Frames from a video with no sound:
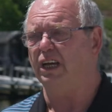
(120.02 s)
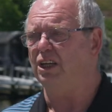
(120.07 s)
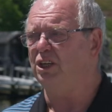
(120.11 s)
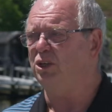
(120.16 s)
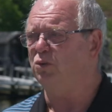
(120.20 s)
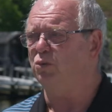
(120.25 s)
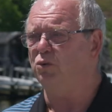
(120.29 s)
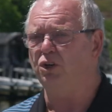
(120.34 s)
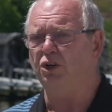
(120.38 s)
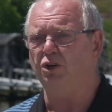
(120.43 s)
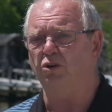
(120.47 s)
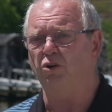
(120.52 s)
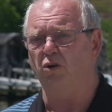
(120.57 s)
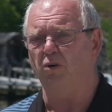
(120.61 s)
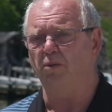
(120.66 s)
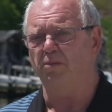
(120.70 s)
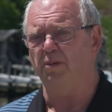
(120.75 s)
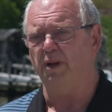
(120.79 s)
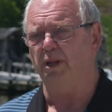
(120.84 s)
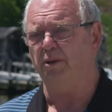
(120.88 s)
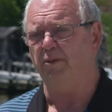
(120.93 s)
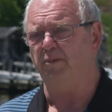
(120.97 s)
you wouldn't
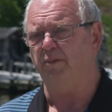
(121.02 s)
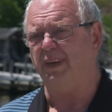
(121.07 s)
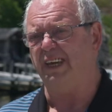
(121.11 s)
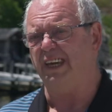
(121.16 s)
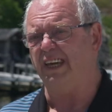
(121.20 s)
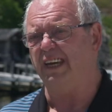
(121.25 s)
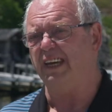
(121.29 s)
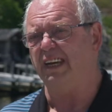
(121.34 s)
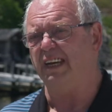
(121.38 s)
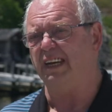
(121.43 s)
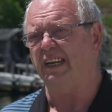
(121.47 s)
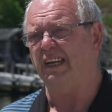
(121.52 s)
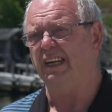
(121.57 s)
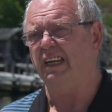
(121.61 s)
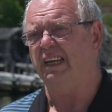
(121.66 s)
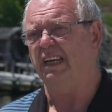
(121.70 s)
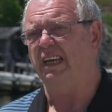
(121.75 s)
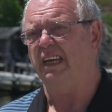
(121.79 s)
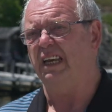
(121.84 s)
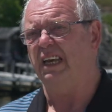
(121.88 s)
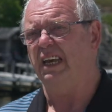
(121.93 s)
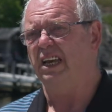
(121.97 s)
normally be in.
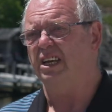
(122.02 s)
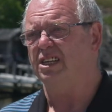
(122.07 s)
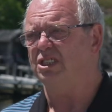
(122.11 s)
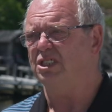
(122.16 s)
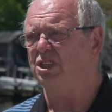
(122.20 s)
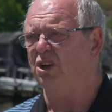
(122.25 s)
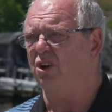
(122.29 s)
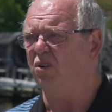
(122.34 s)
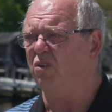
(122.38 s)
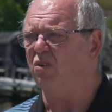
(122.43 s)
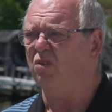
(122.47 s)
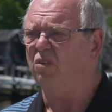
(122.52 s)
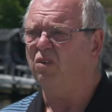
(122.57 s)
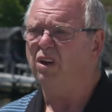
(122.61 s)
So,